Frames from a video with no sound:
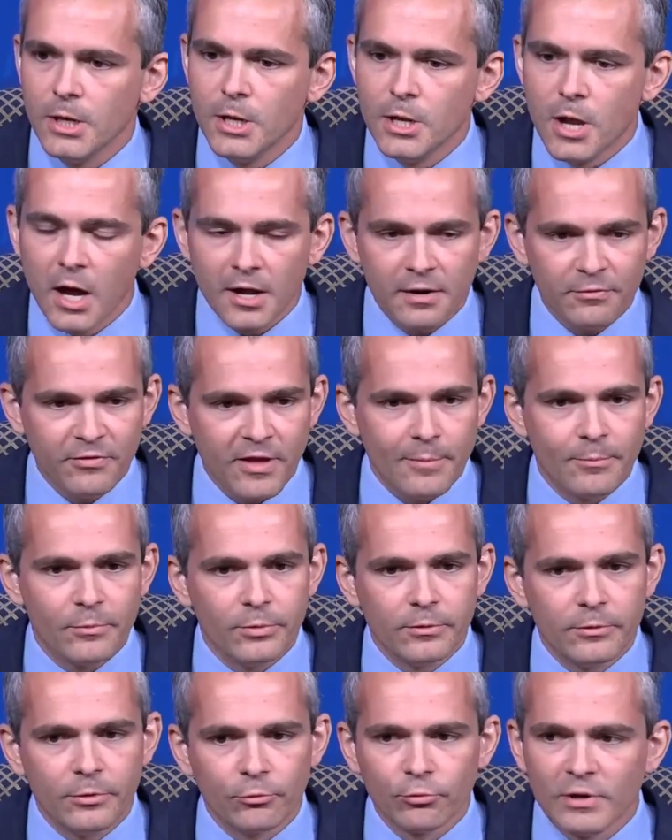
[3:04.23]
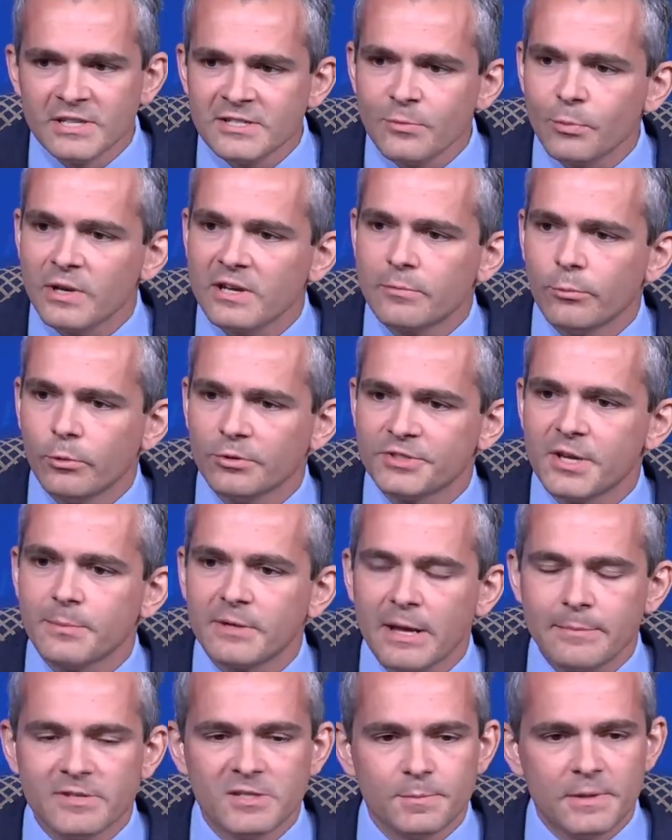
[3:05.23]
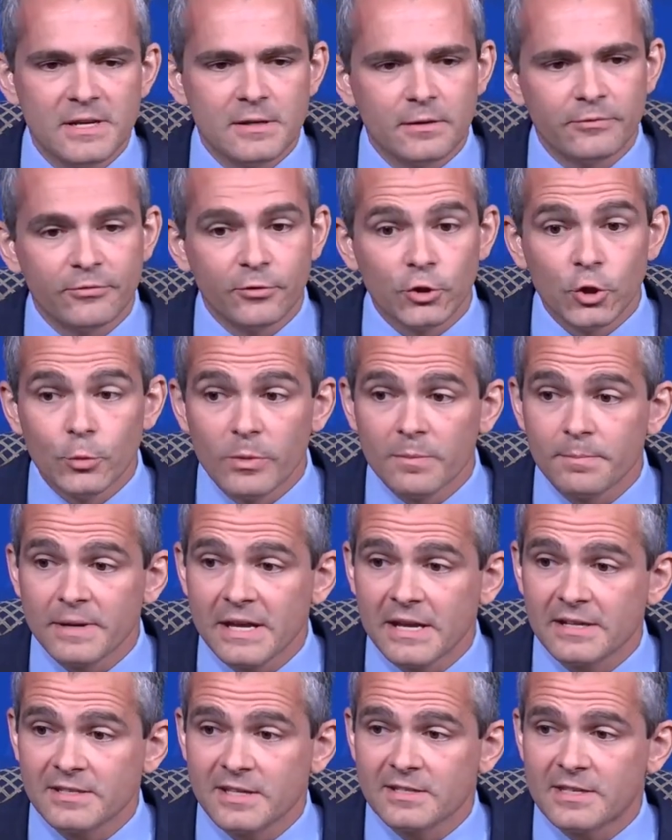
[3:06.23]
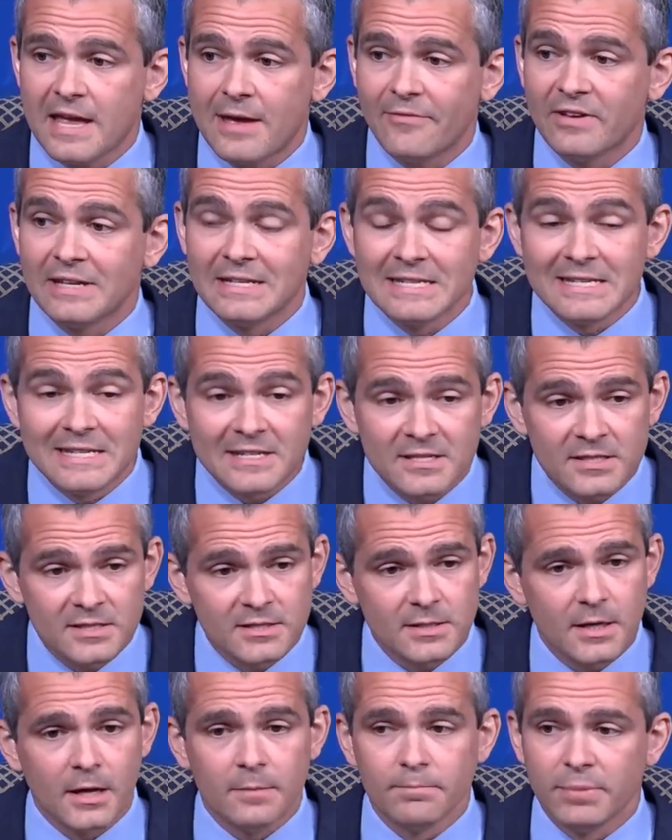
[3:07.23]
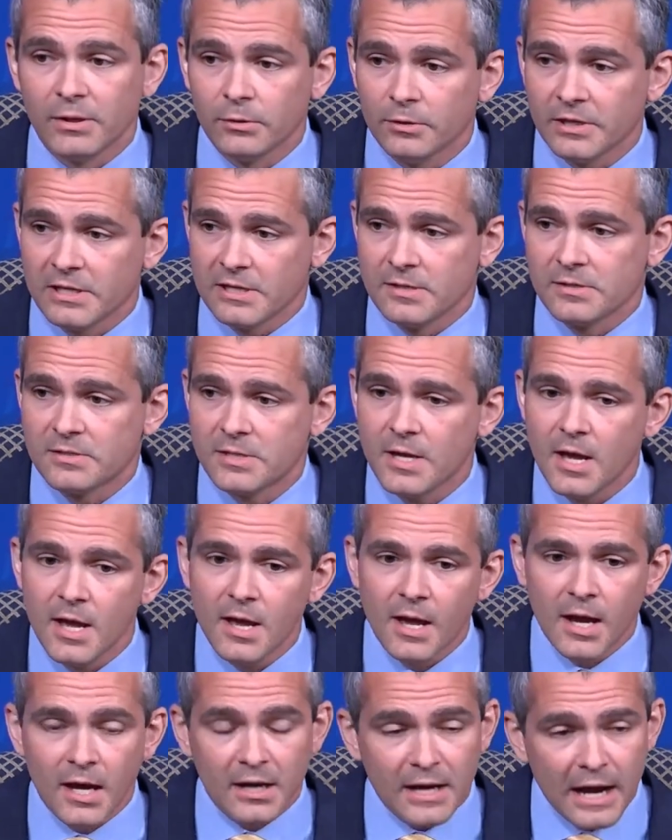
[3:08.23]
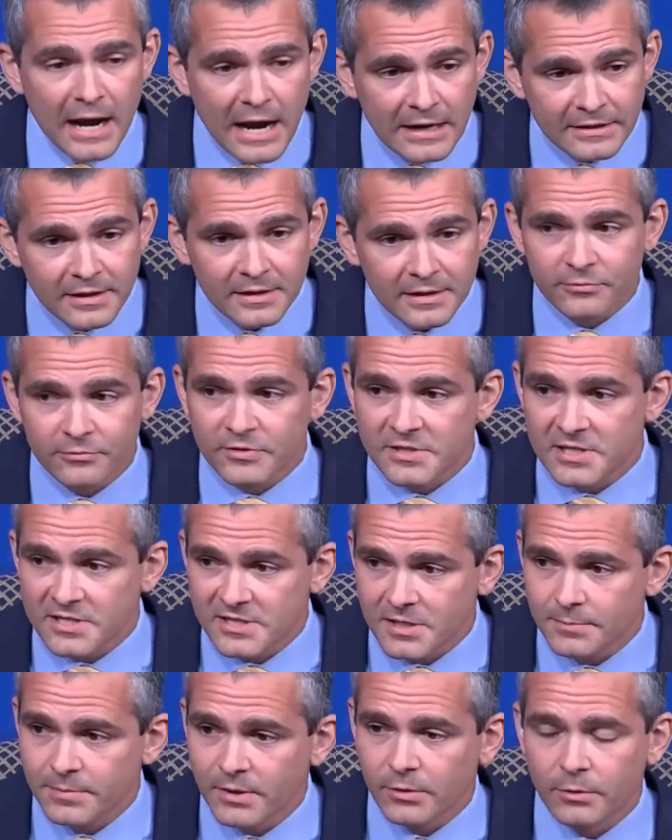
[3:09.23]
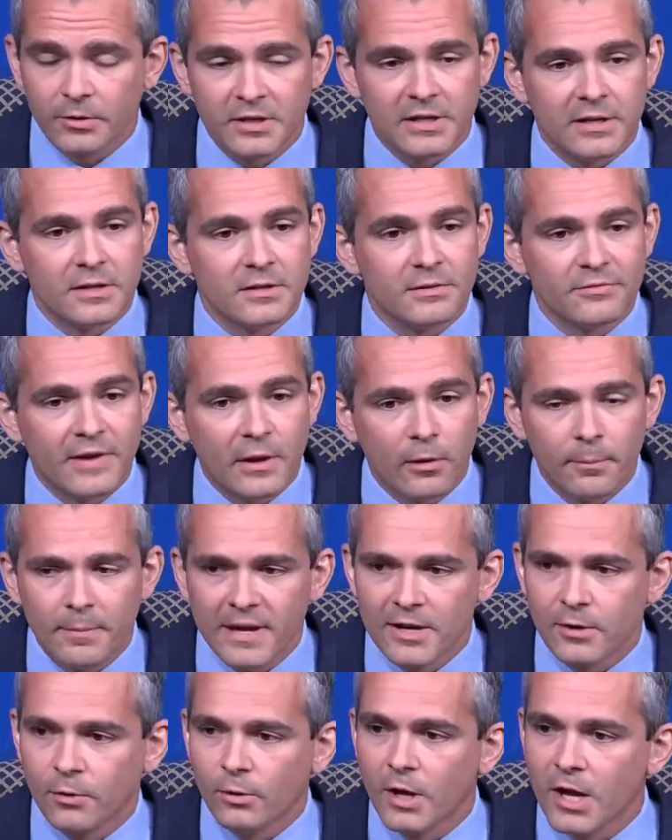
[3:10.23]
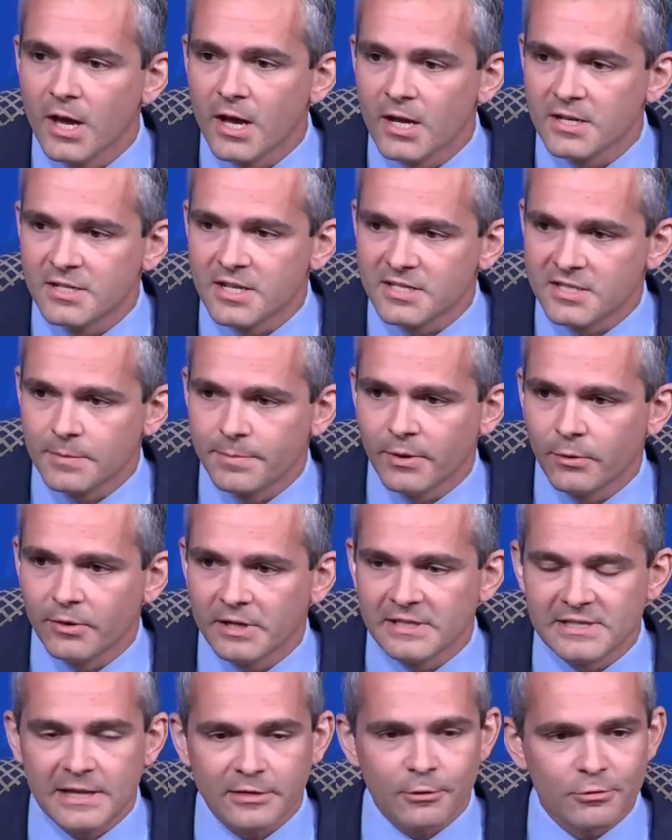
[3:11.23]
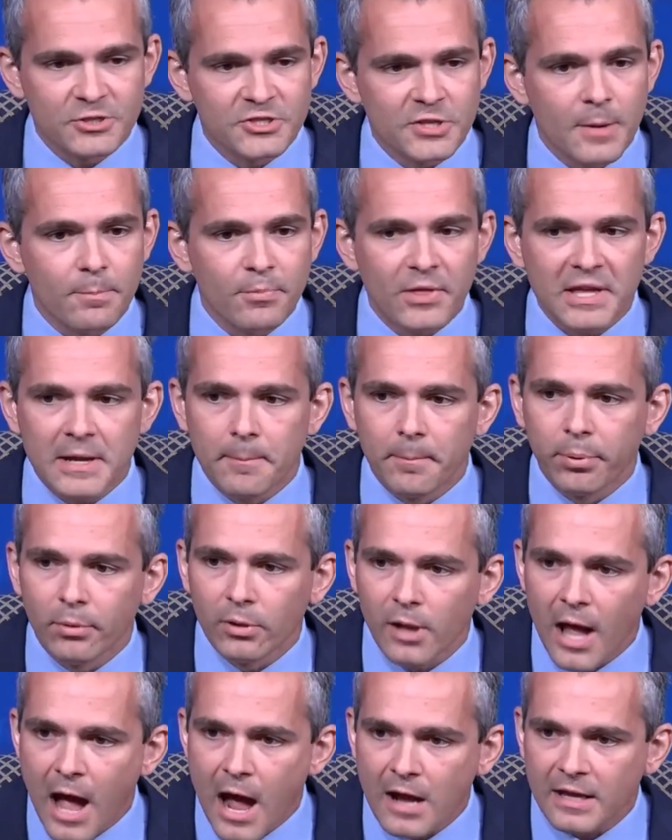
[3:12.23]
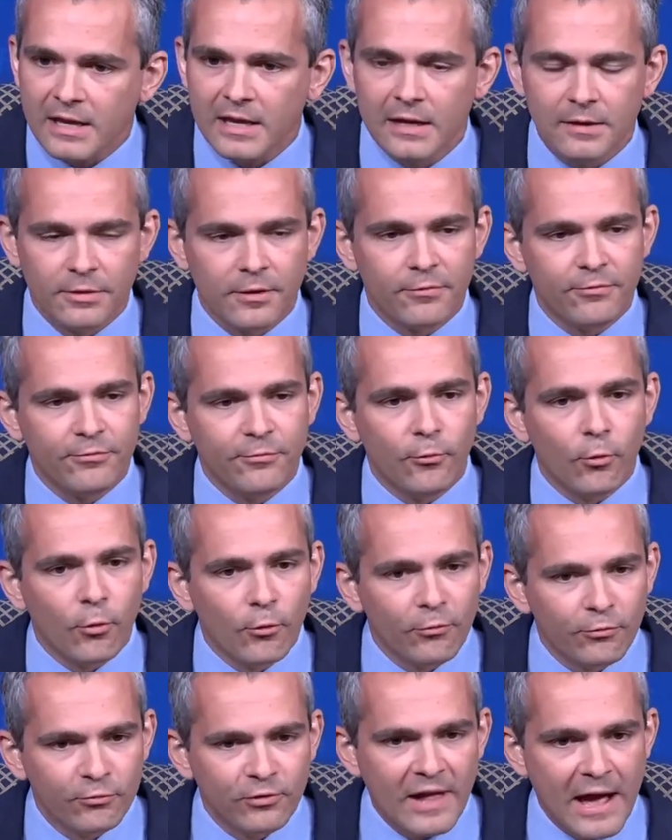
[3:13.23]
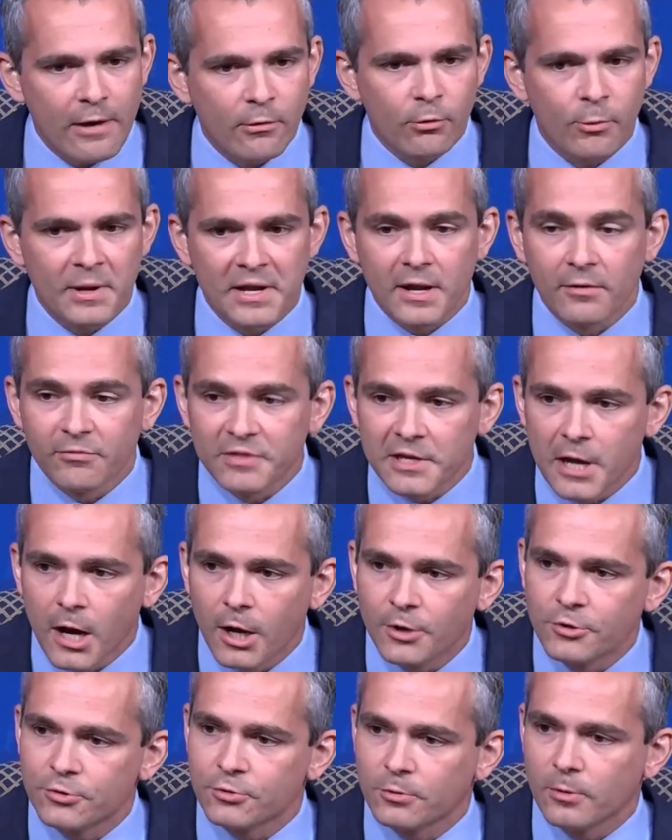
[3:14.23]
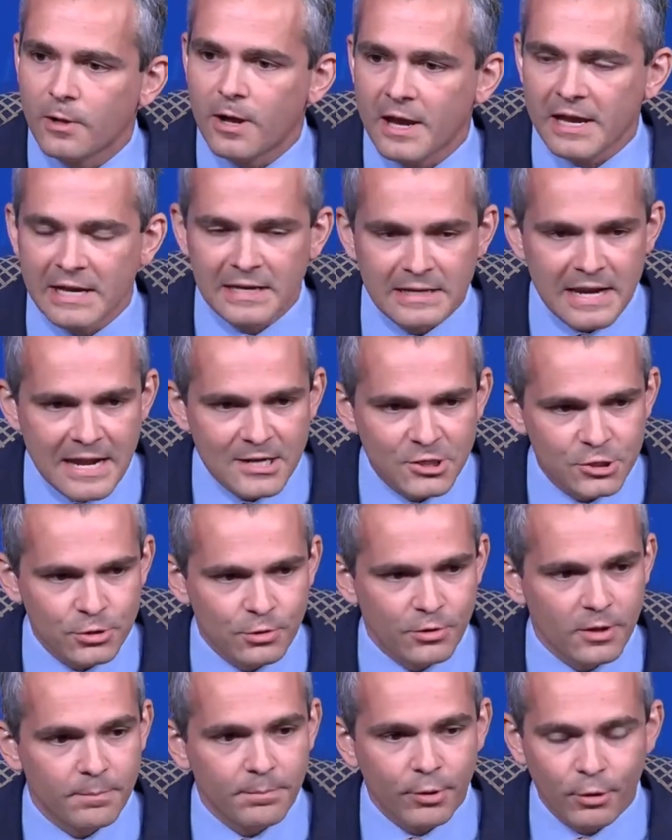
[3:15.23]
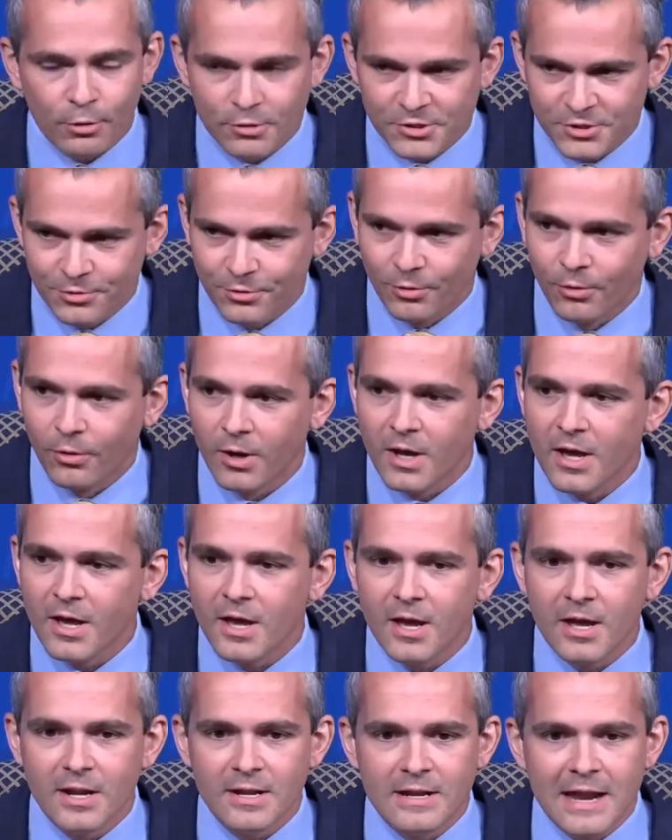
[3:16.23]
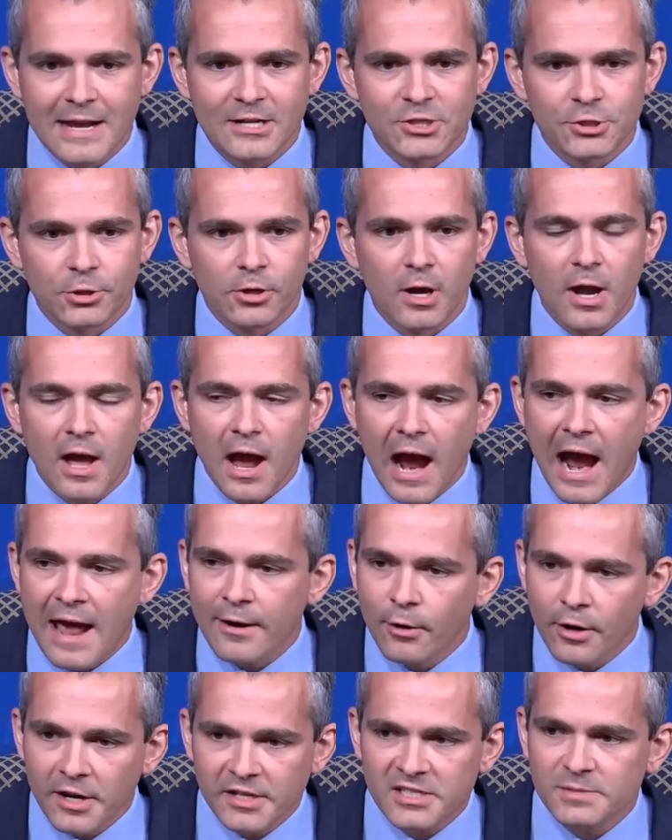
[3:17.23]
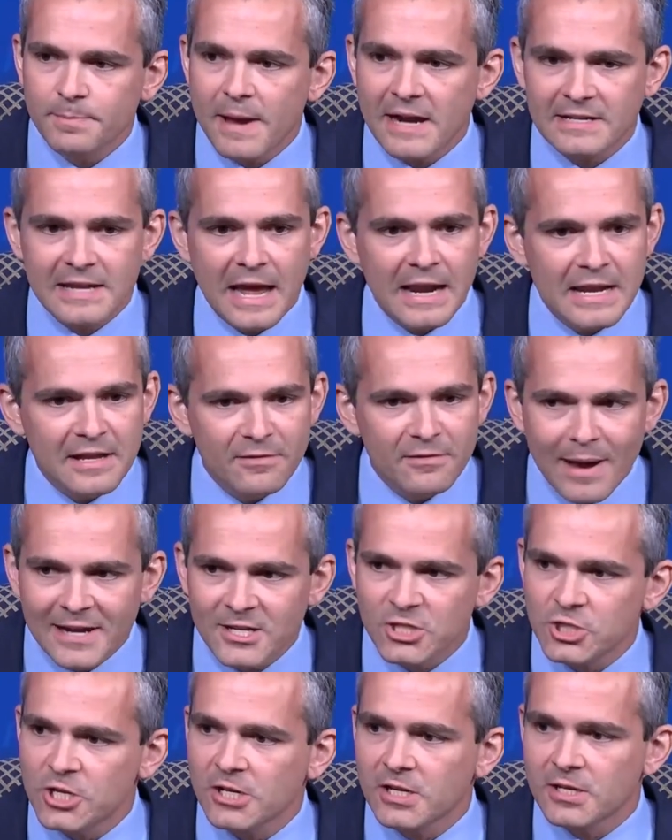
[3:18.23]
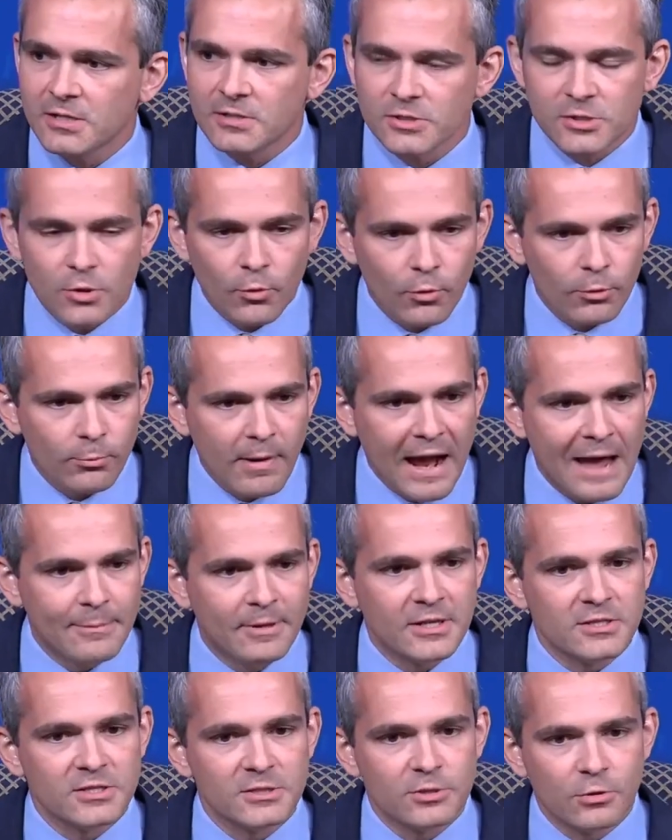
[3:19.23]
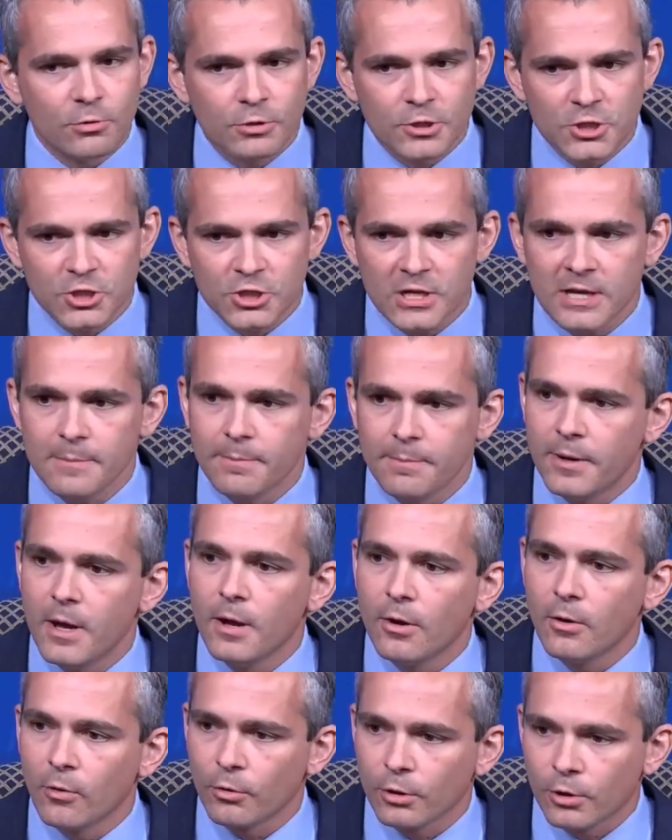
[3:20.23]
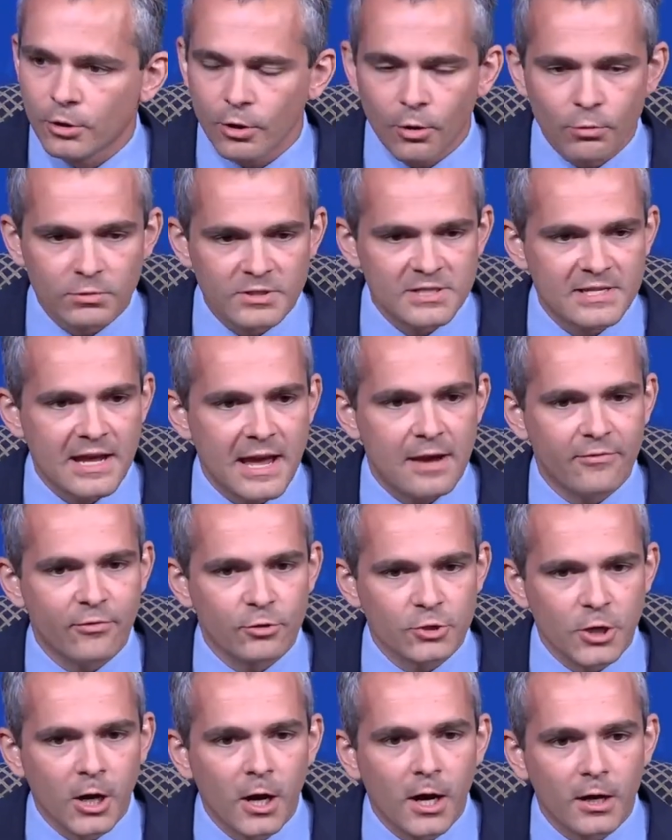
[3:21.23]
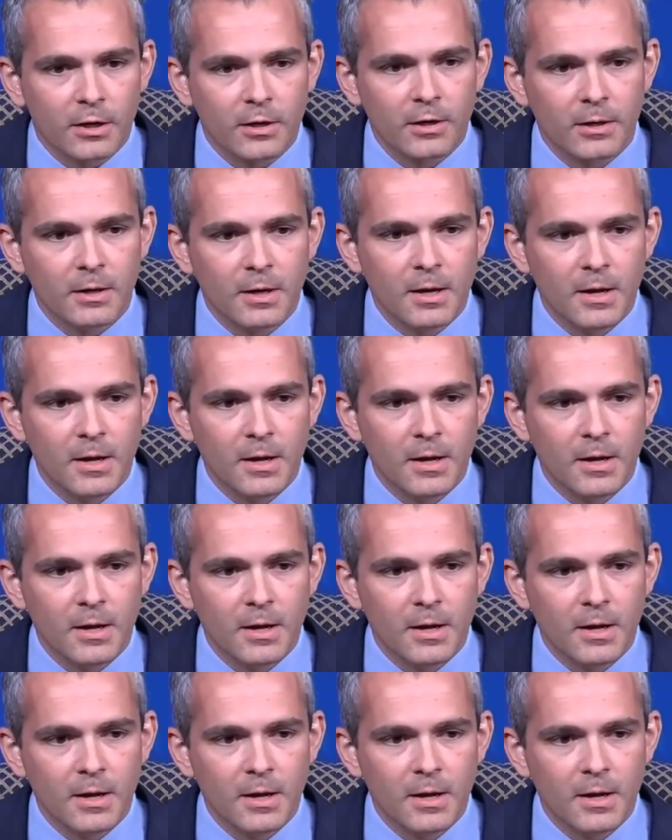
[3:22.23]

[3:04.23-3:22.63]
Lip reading: None of them. The reason we will sometimes speak of human beings as having disabilities, a cognitive disability, a developmental disability, is that there's something blocking the full flowering of the underlying nature, the personal nature. I don't expect any of my chickens or rabbits or sheep or goats to ever talk.